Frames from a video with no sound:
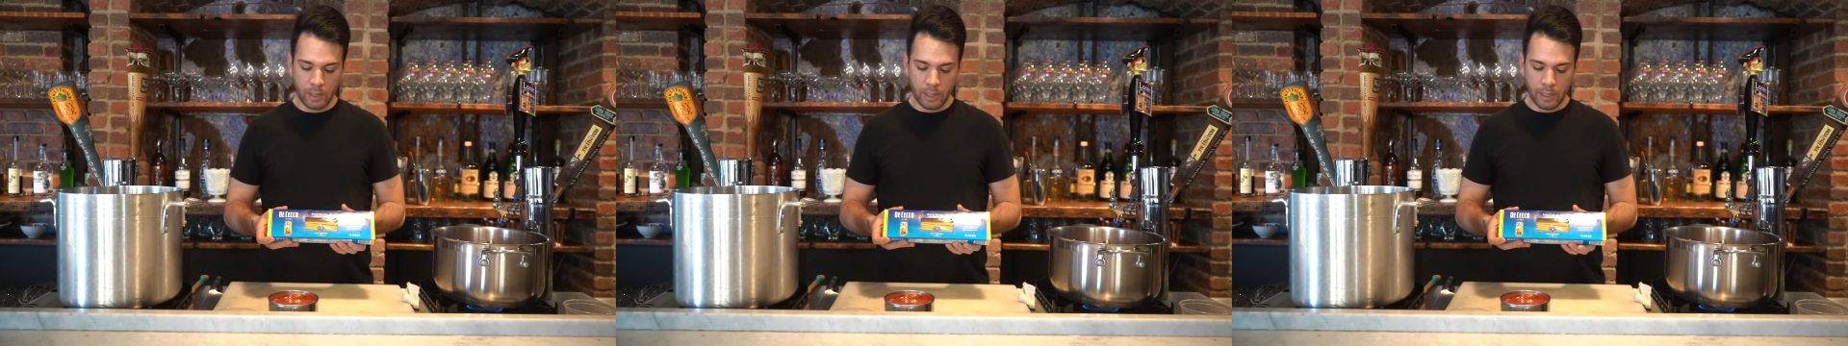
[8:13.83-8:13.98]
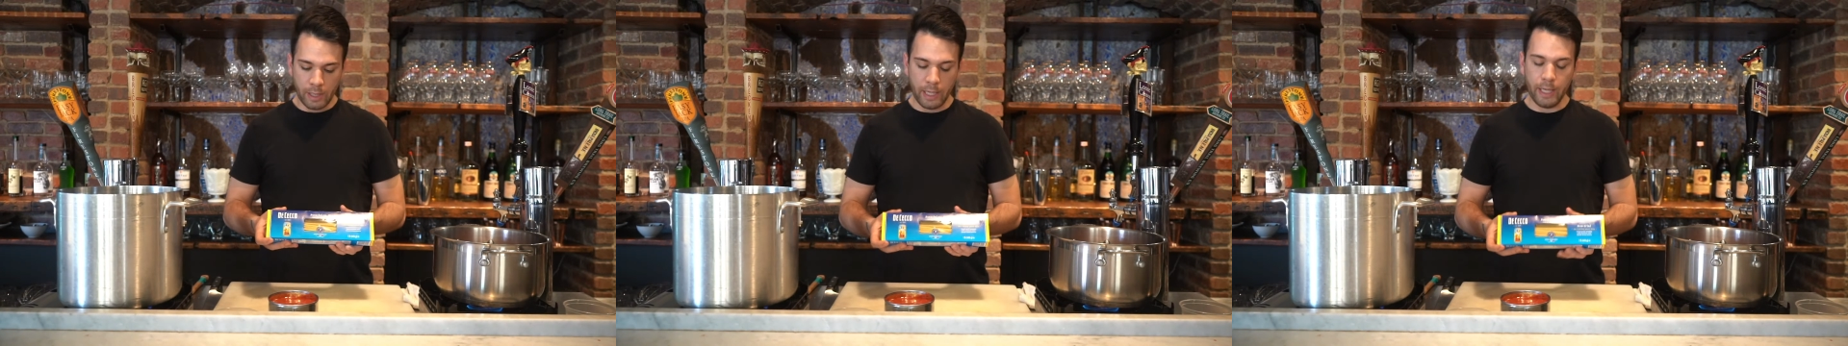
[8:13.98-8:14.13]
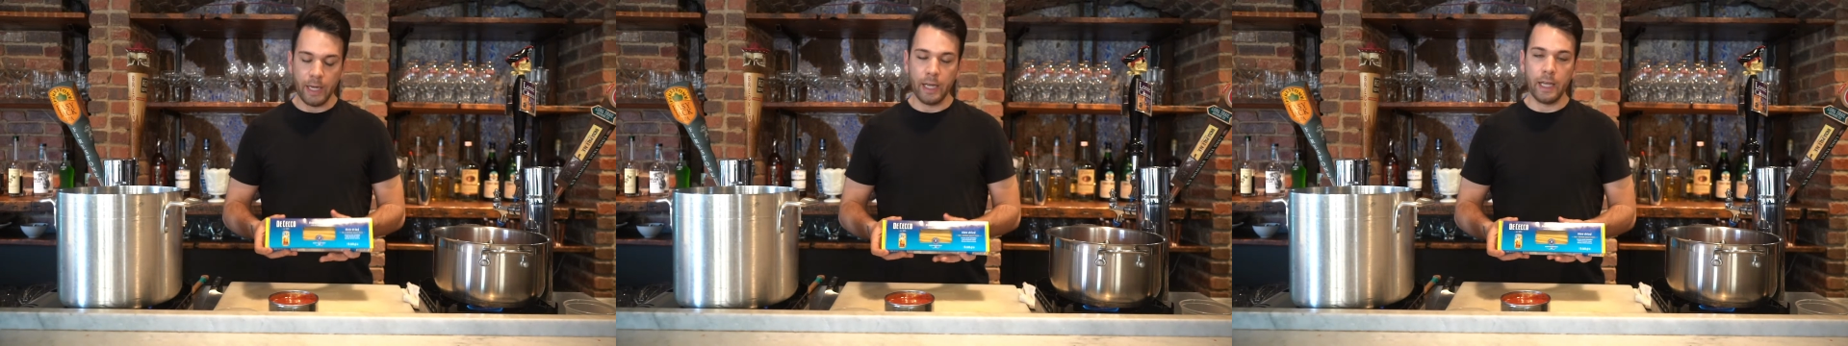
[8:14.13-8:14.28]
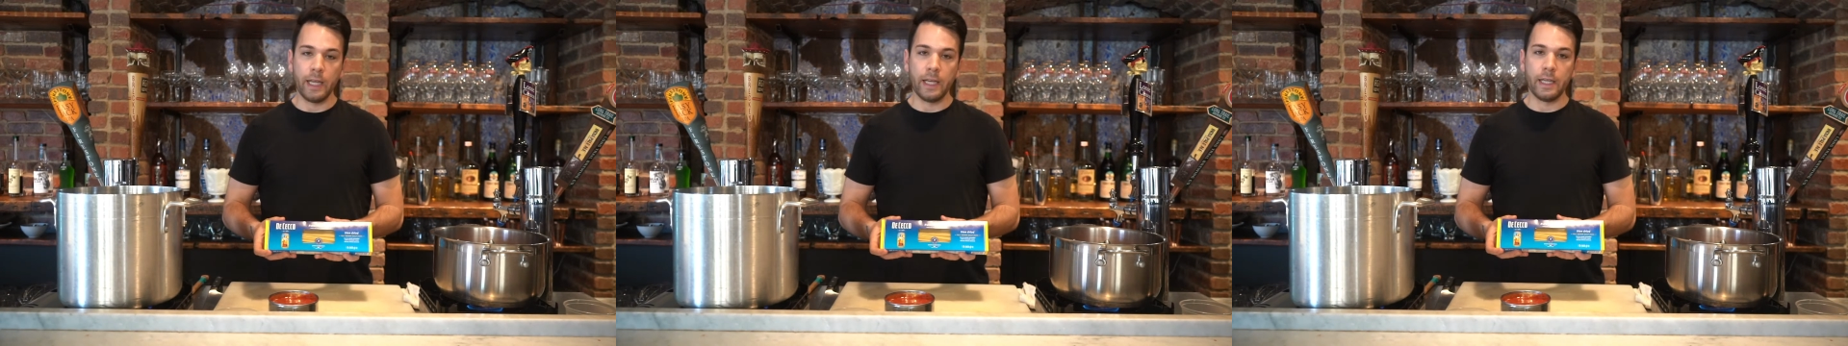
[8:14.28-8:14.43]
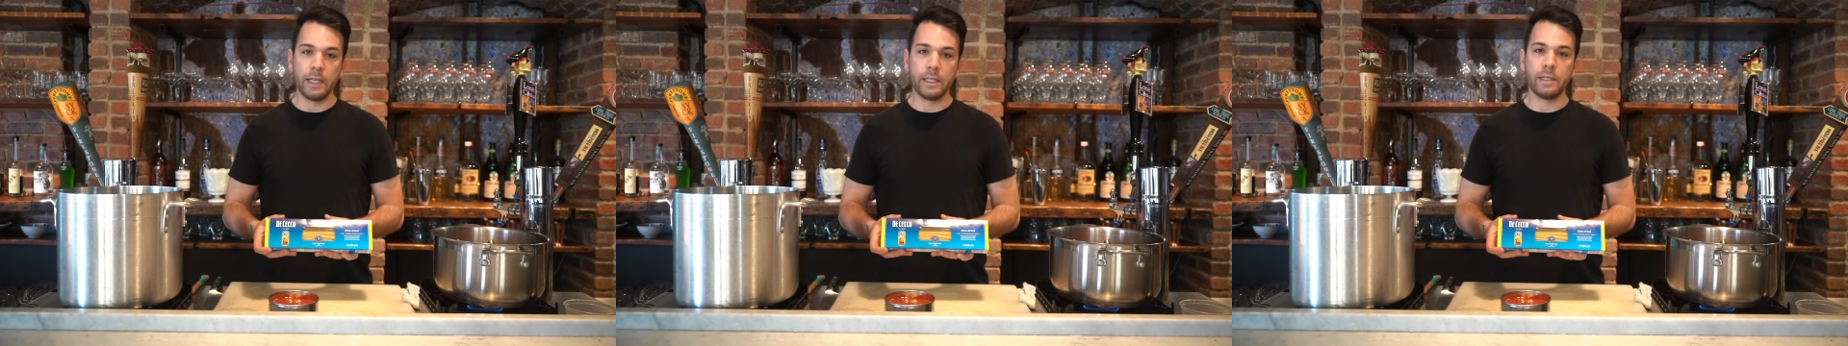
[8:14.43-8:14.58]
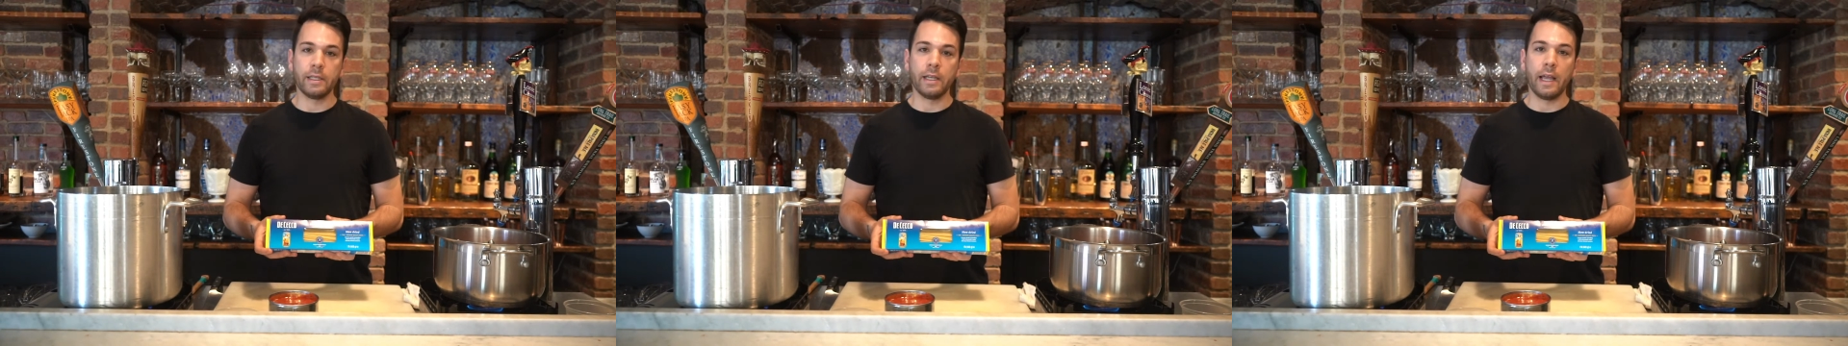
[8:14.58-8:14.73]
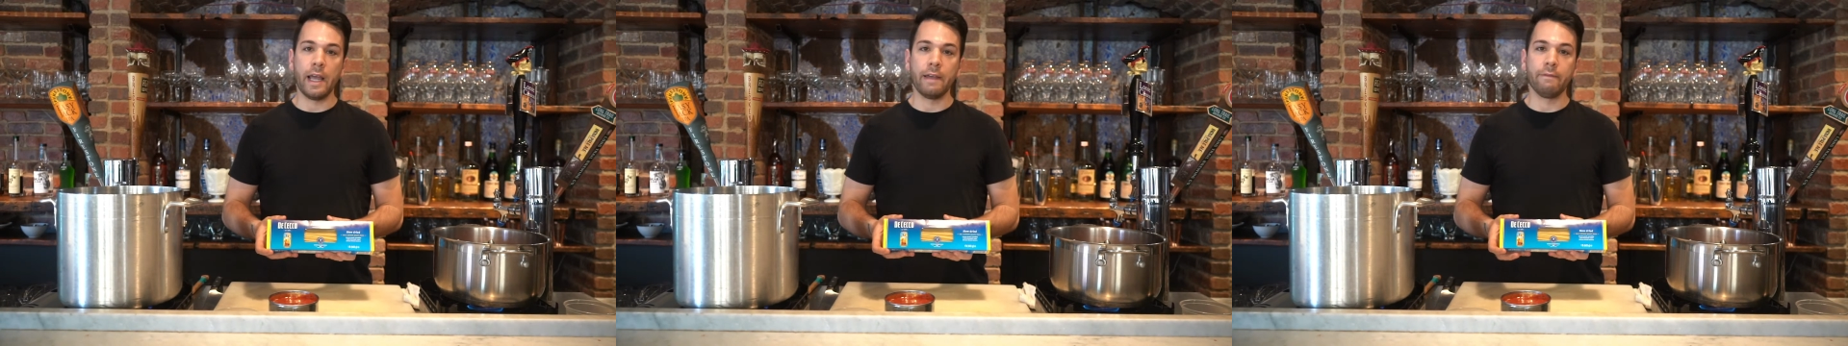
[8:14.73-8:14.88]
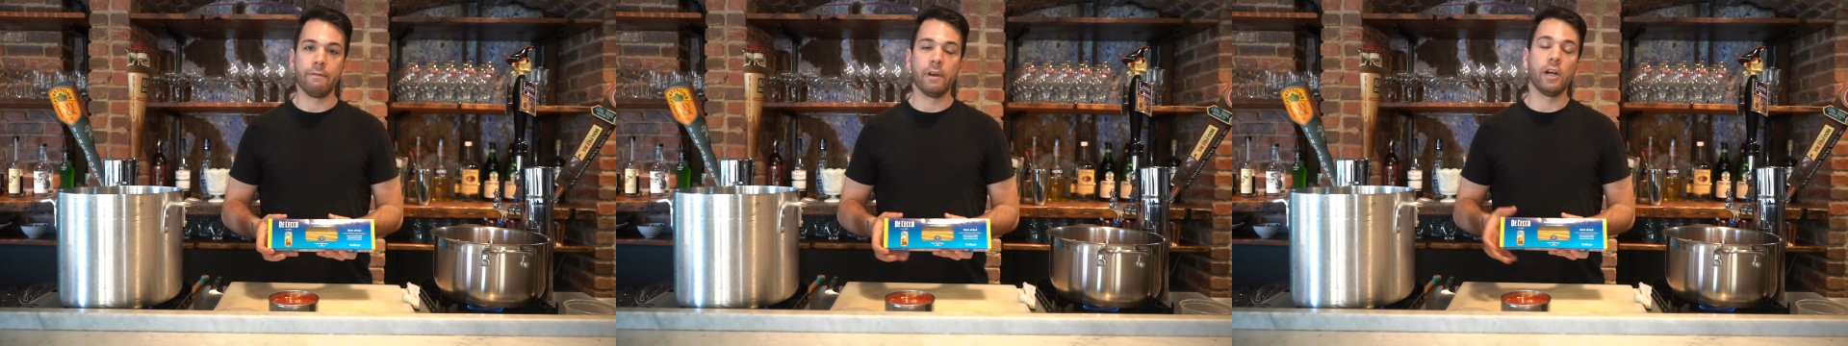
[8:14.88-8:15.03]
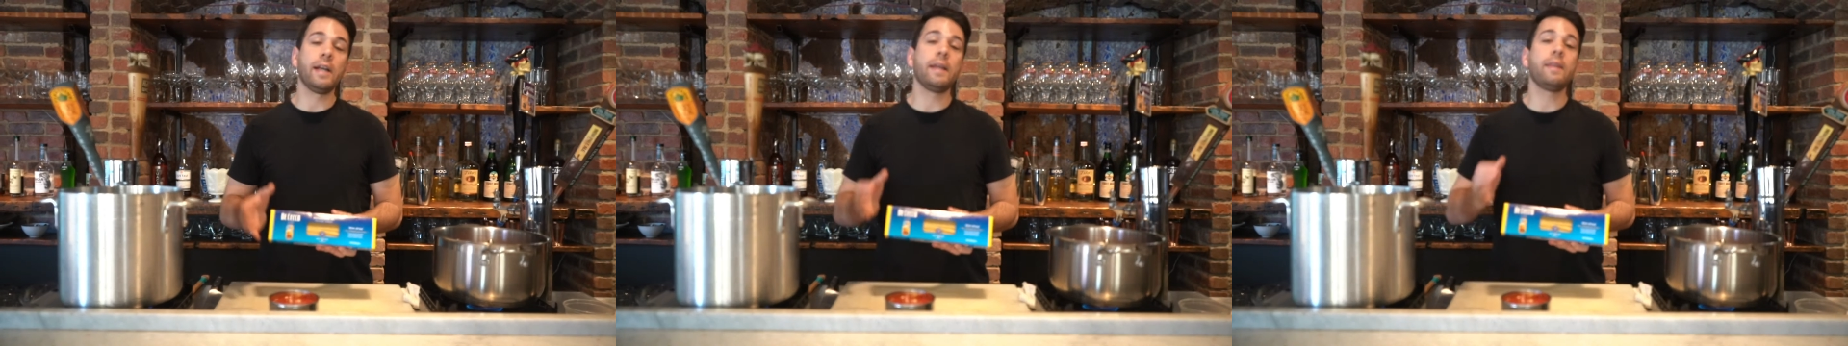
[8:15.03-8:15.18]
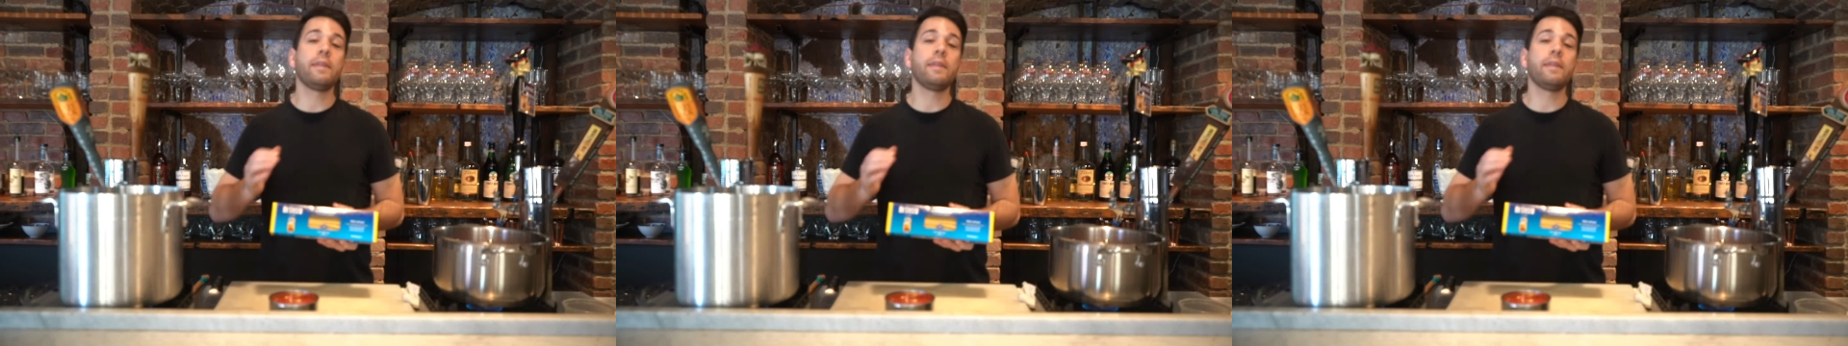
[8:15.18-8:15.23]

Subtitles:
It is a very